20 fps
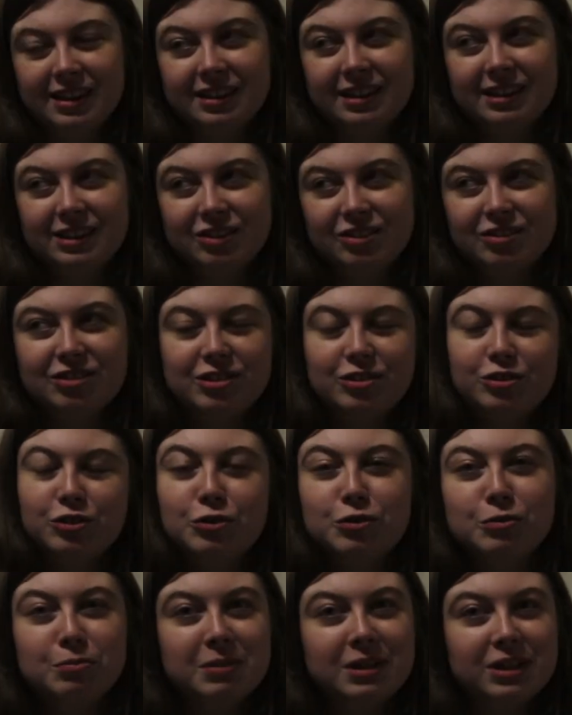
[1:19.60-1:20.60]
I think those are the
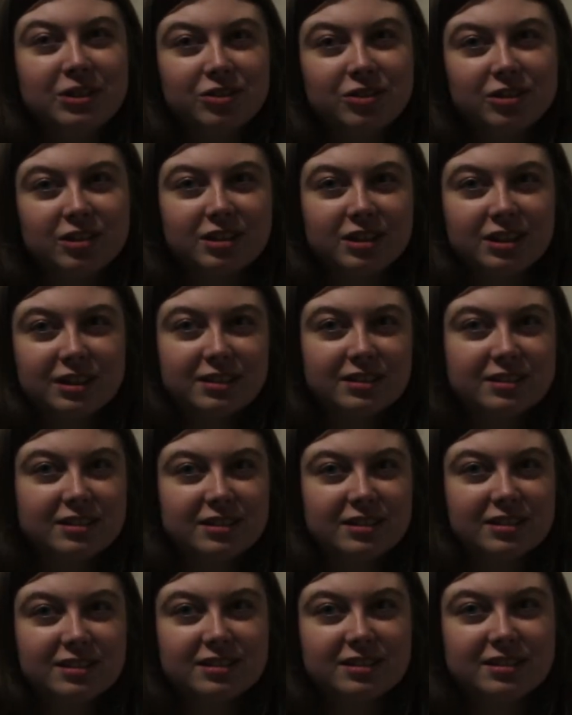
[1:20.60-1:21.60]
two major
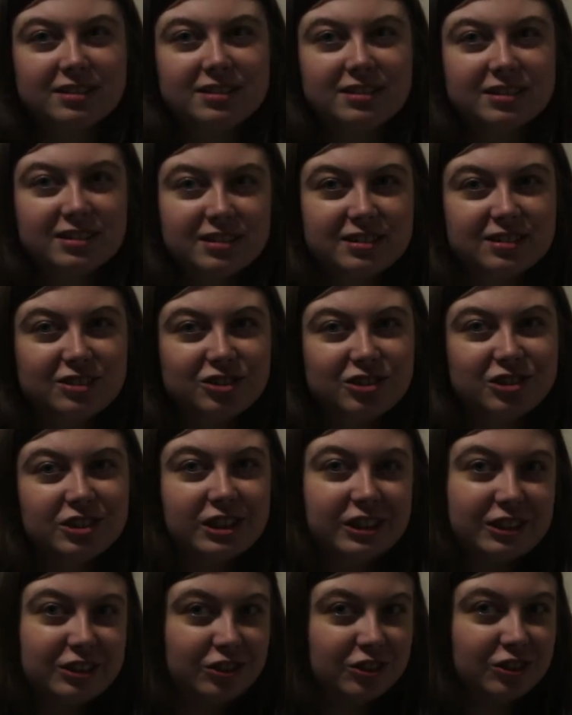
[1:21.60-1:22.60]
things that's, that's
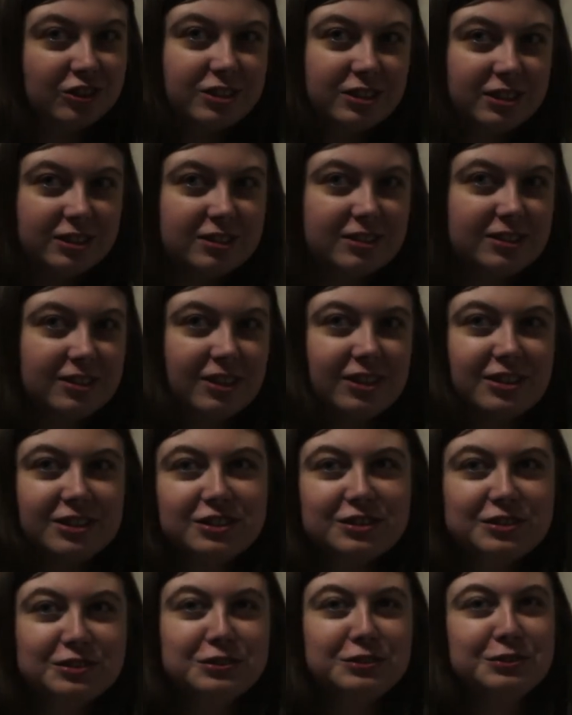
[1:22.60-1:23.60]
changed since you
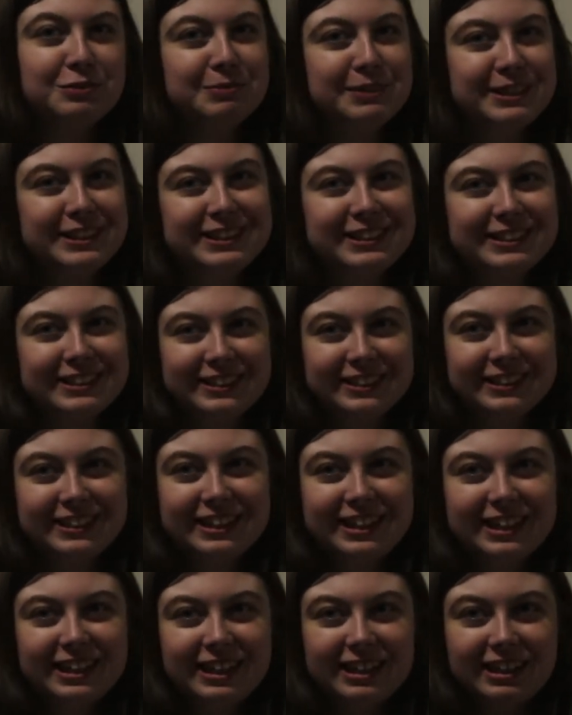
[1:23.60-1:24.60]
last saw me, so
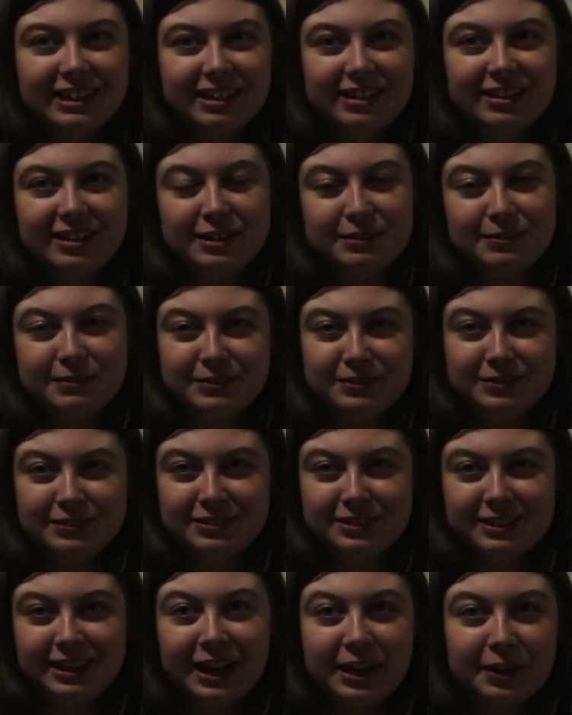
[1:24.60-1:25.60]
I will
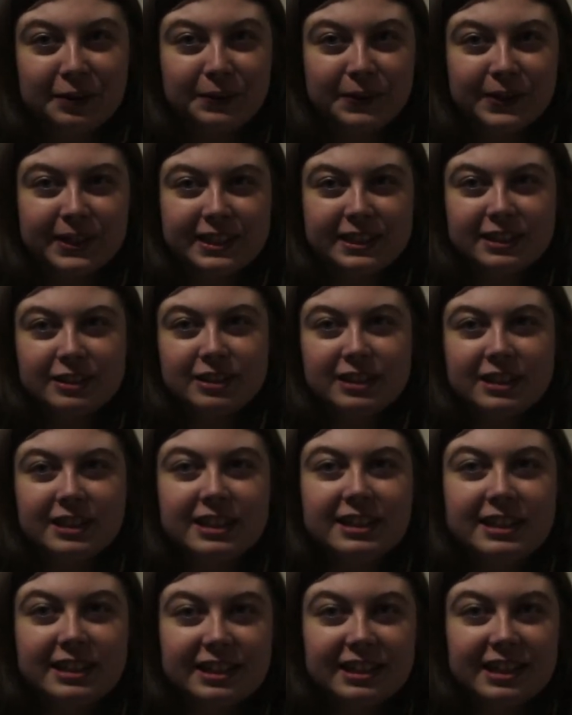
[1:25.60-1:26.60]
now
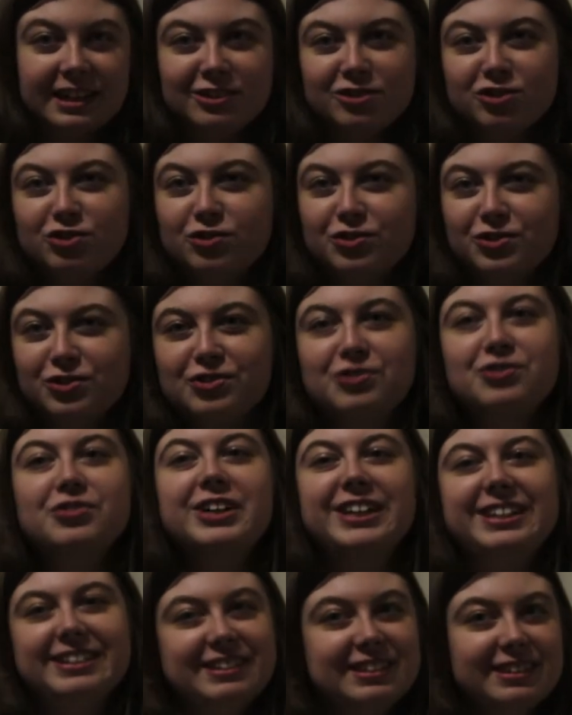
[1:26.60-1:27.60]
get
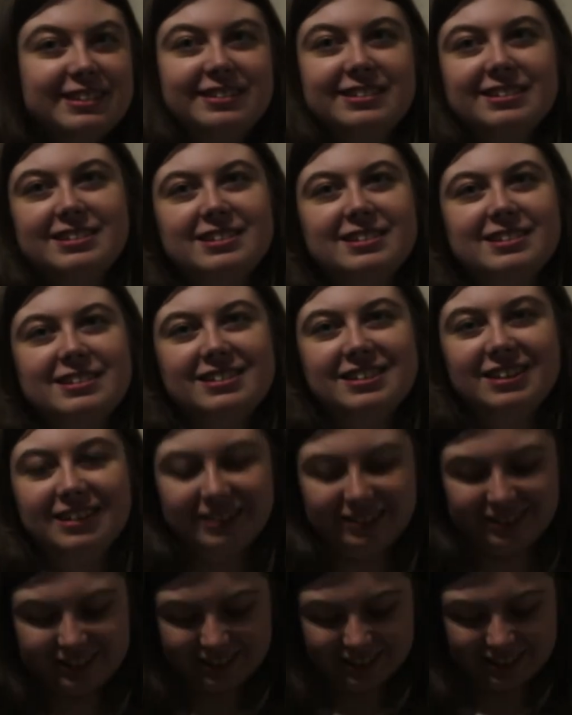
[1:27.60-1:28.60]
straight into the
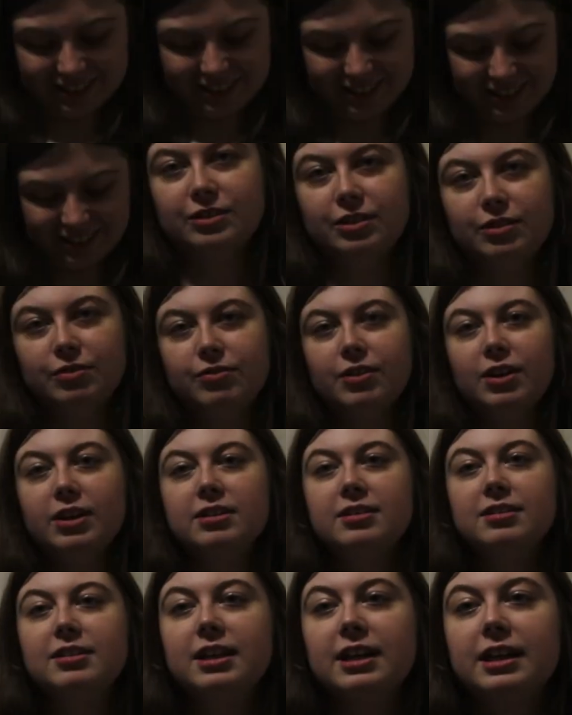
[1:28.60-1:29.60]
skull look. So
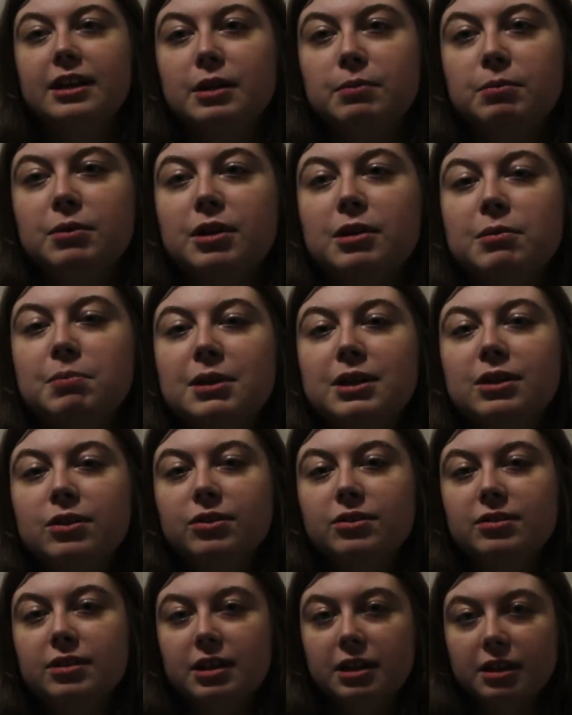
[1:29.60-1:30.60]
firstly, I'm going to be
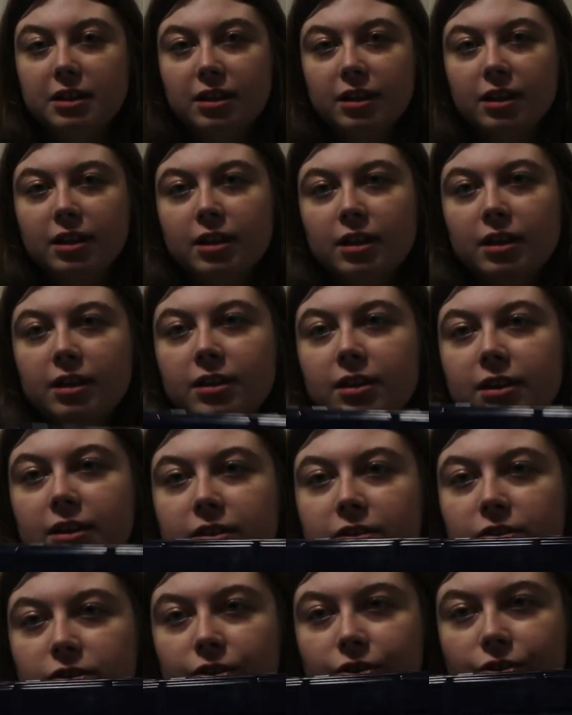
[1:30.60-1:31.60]
using
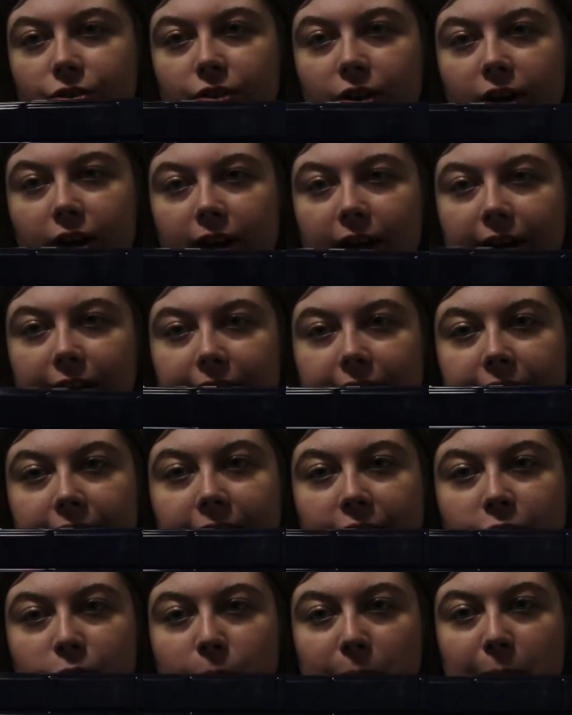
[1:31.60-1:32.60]
this Kryolan
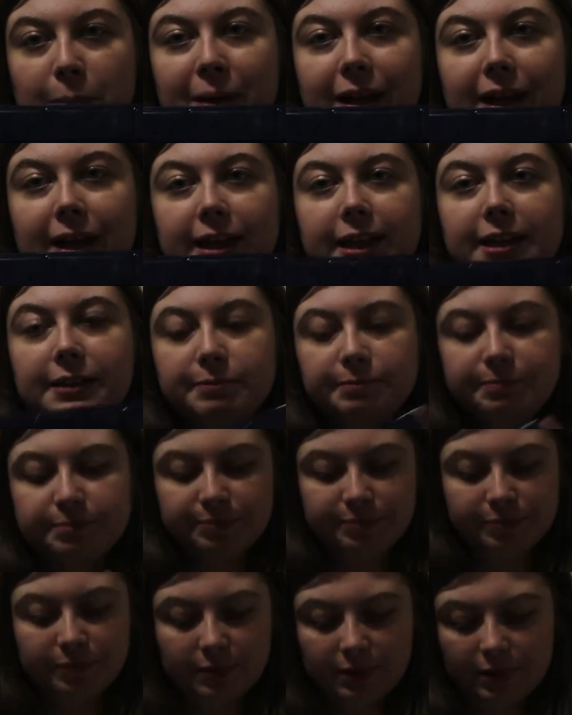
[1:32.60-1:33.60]
Aqua palette,
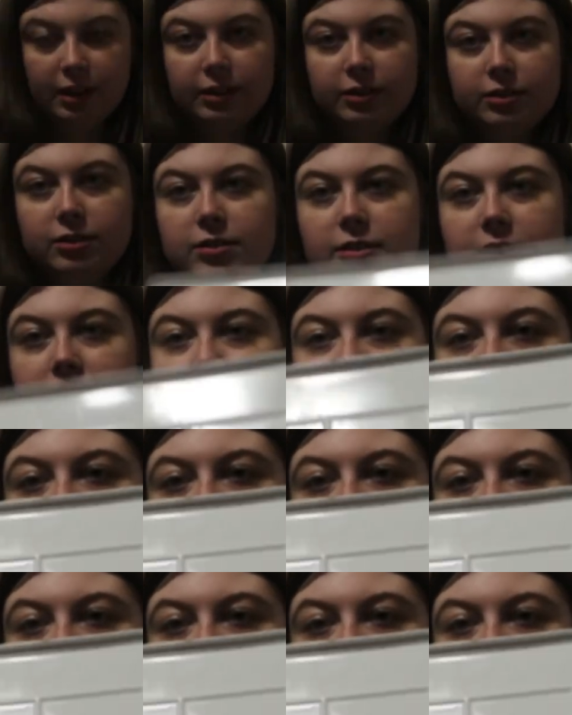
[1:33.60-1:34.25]
as you can